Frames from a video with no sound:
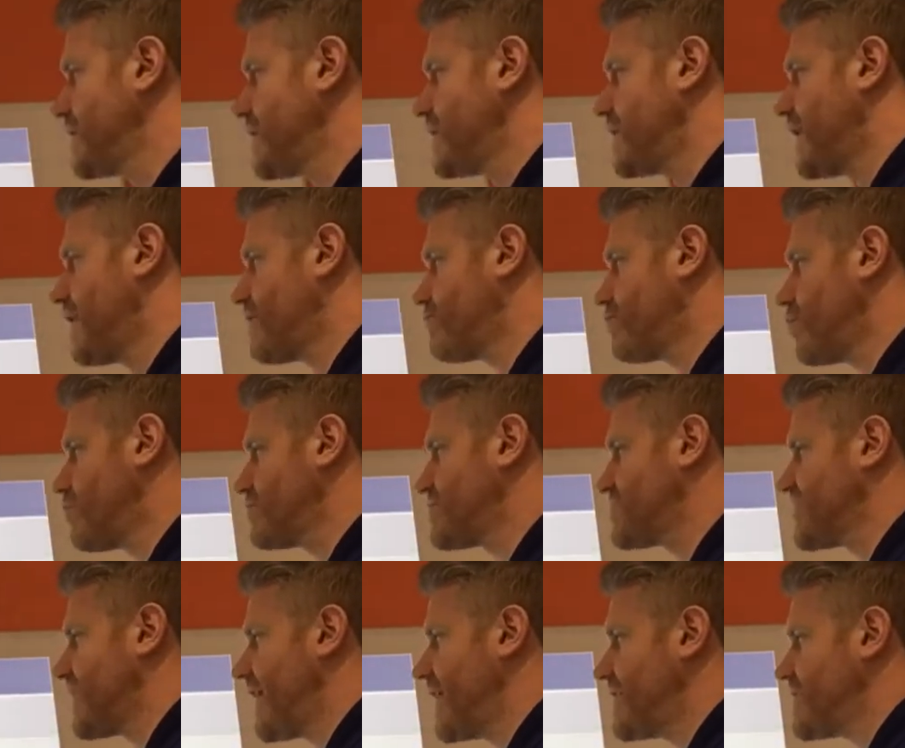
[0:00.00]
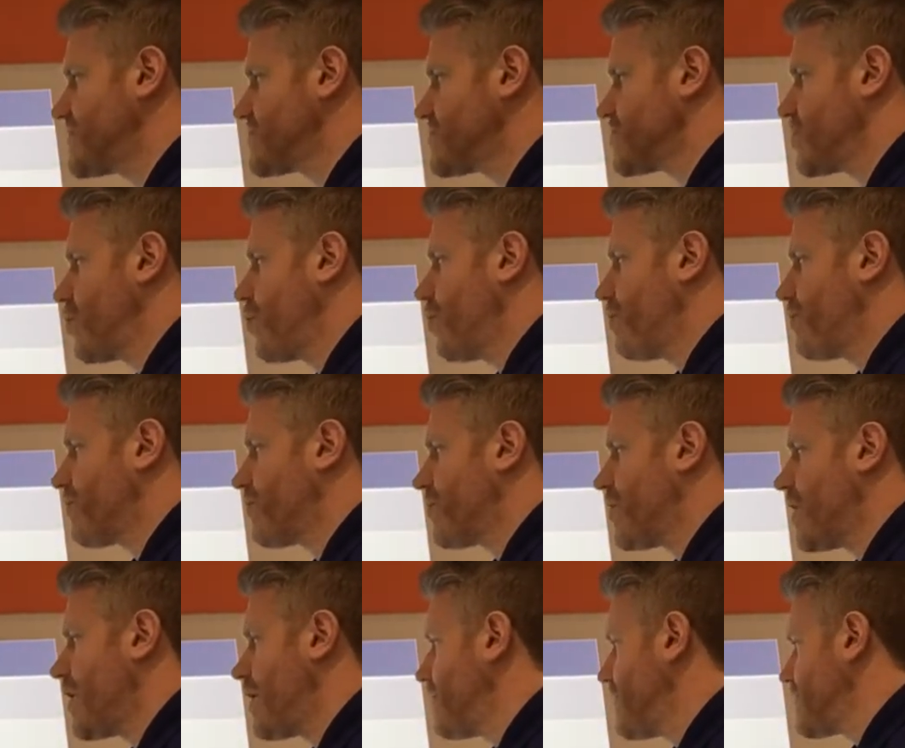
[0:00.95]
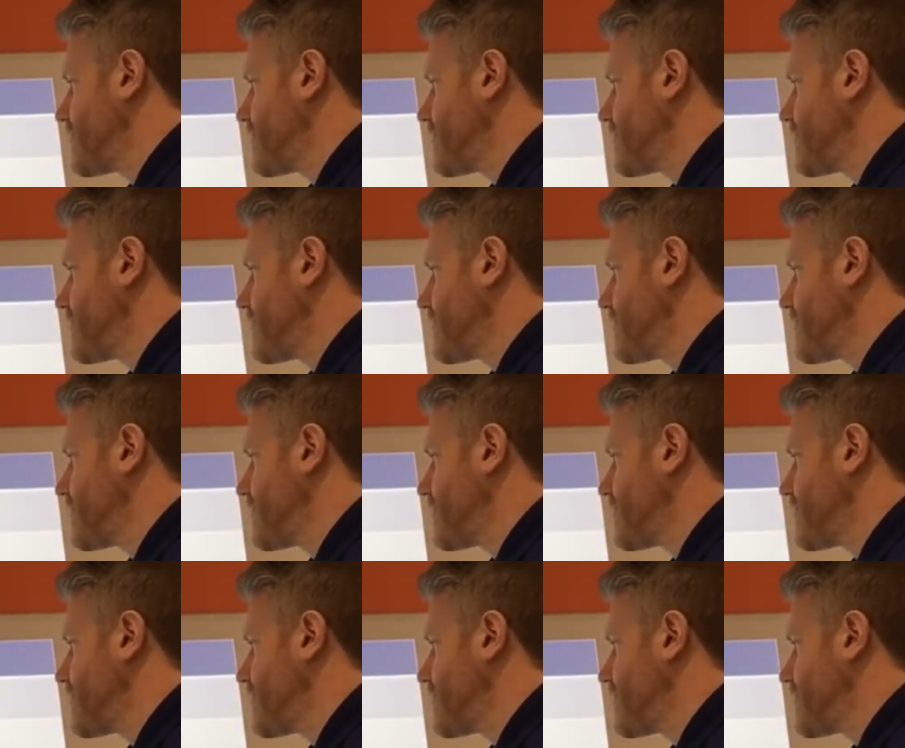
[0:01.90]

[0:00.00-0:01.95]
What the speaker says: that rotates upper arm